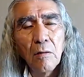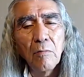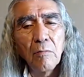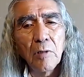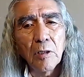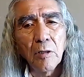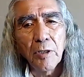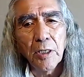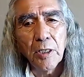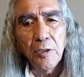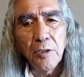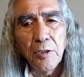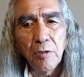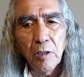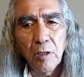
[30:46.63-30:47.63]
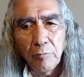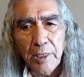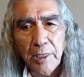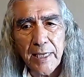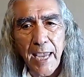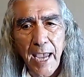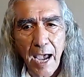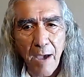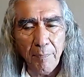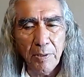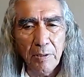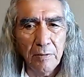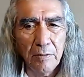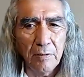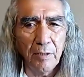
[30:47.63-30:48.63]
we're going to do a recap
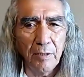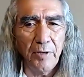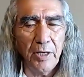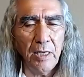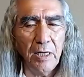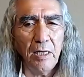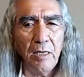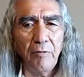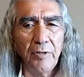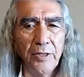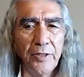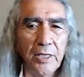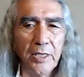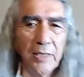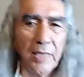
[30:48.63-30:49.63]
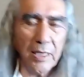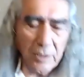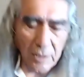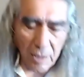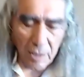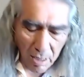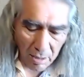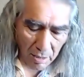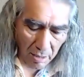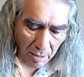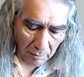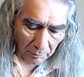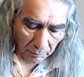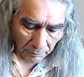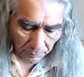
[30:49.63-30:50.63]
of everything that's gone
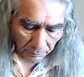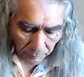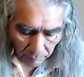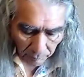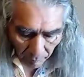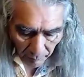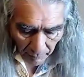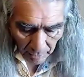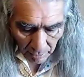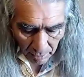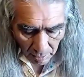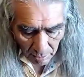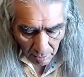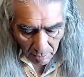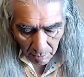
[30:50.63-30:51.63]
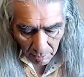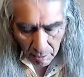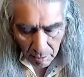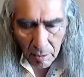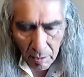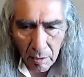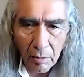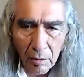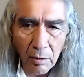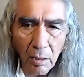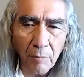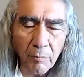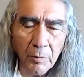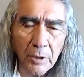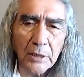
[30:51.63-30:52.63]
on. And
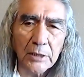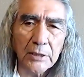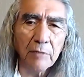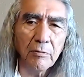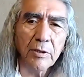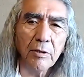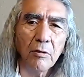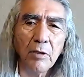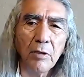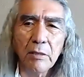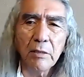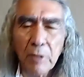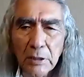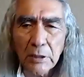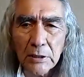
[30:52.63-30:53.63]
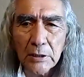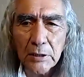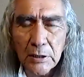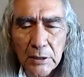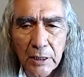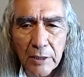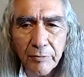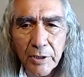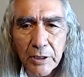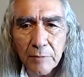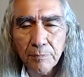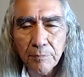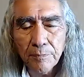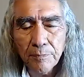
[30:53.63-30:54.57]
I'm going to sit with the Holy Ones this evening